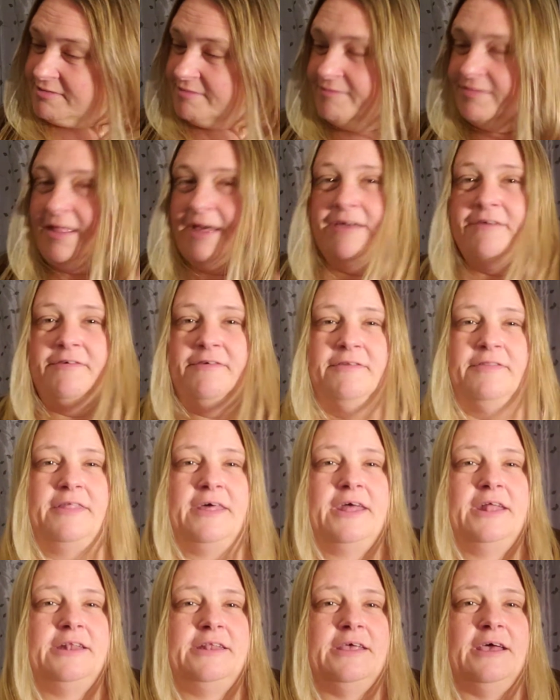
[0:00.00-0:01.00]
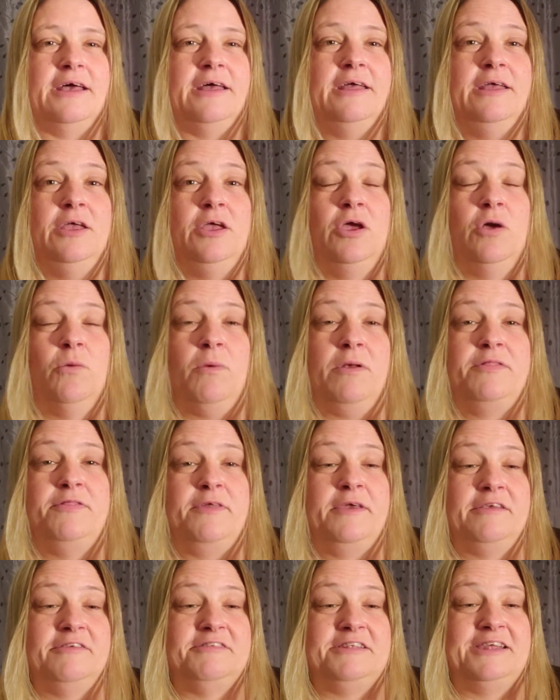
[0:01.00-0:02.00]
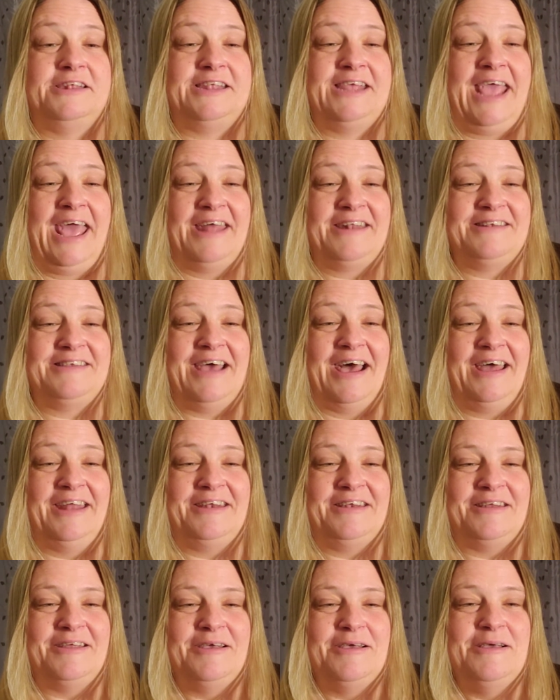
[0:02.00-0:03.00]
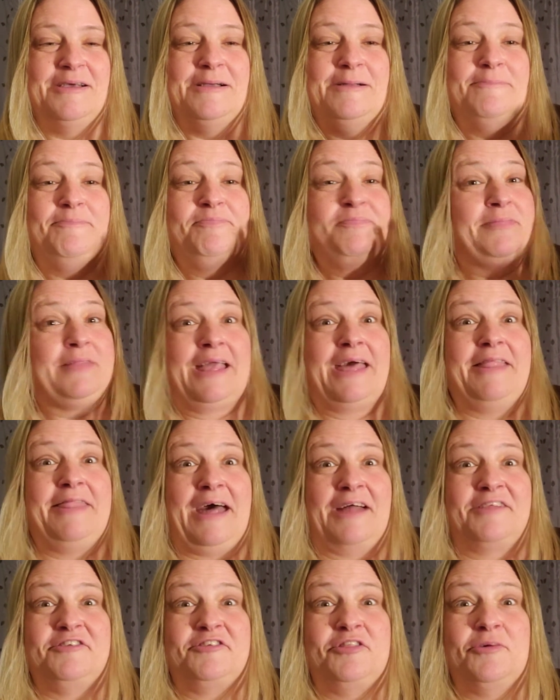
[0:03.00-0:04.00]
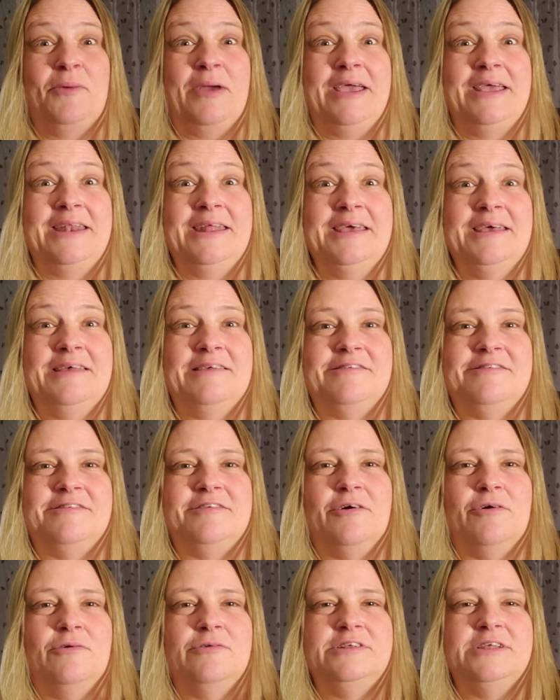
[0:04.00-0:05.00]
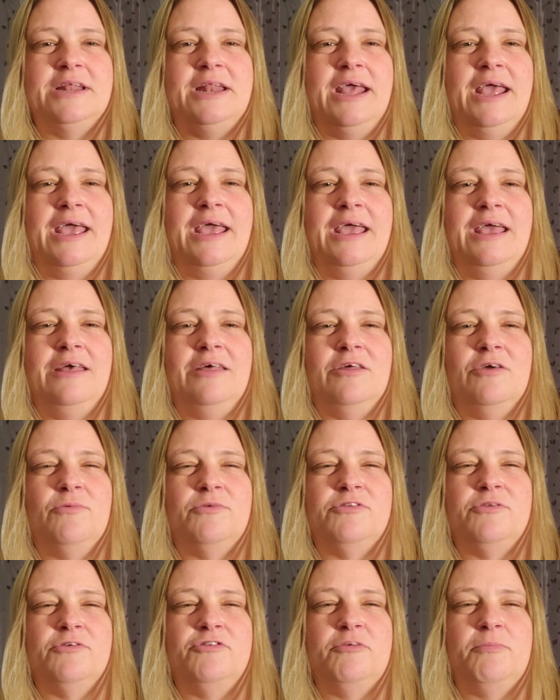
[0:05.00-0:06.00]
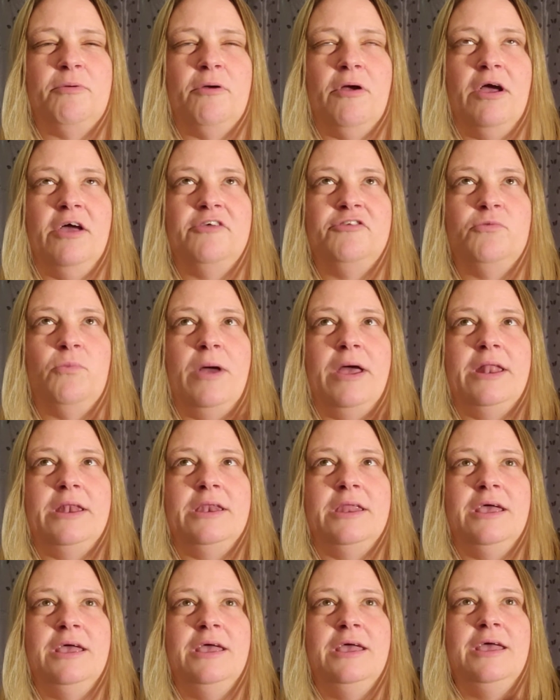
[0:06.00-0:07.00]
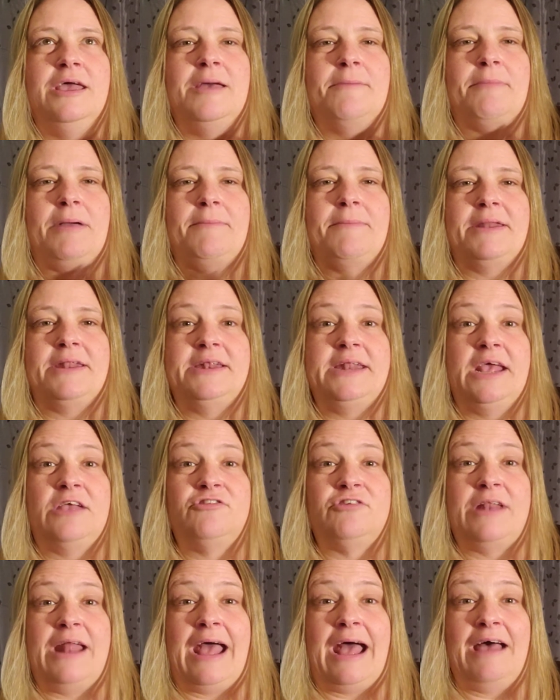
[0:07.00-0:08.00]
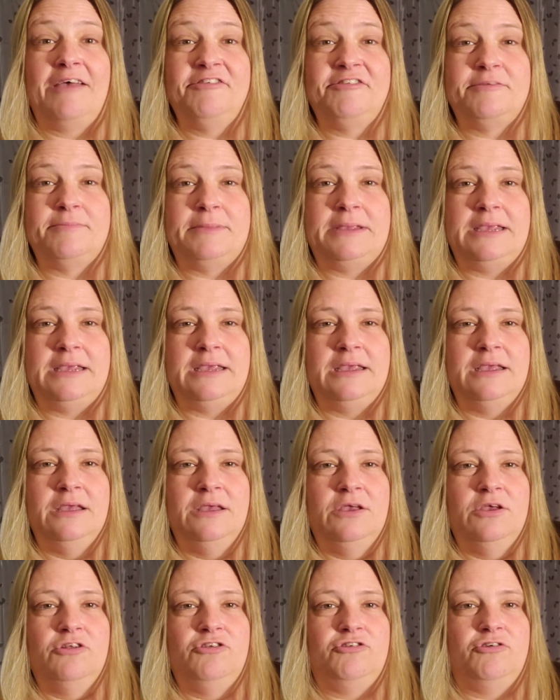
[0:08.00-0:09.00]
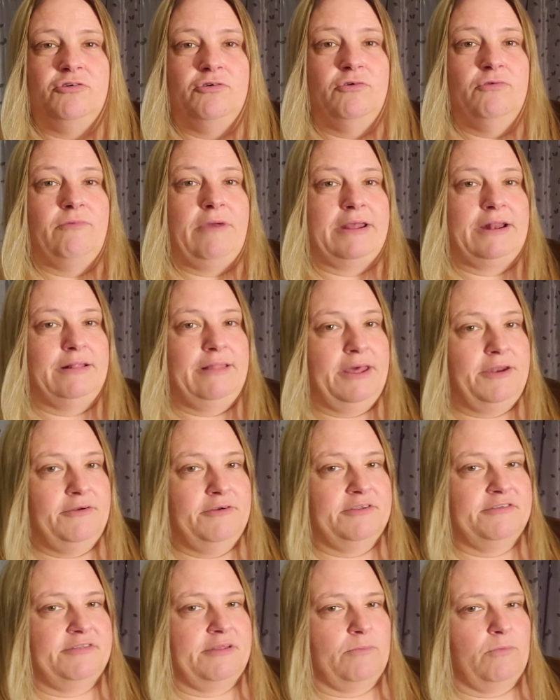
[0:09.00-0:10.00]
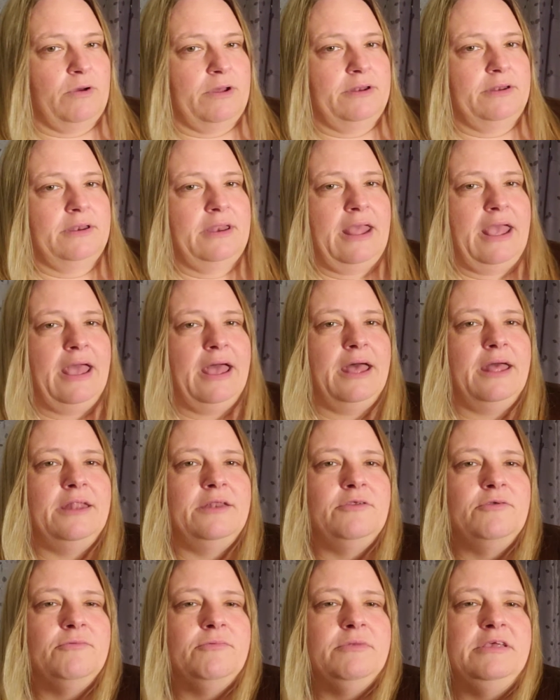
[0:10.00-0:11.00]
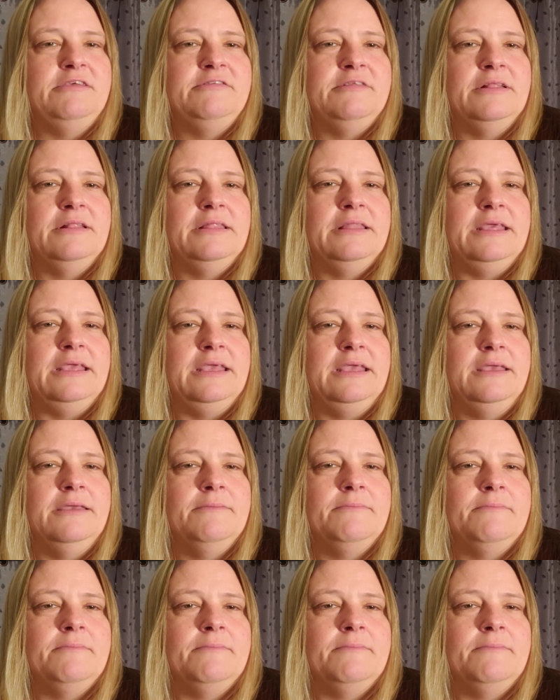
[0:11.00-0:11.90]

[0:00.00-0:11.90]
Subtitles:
of life that when things need to get done, that's the way it is. So today, it was no surprise when my meditation asked me to write a letter to someone. And recently,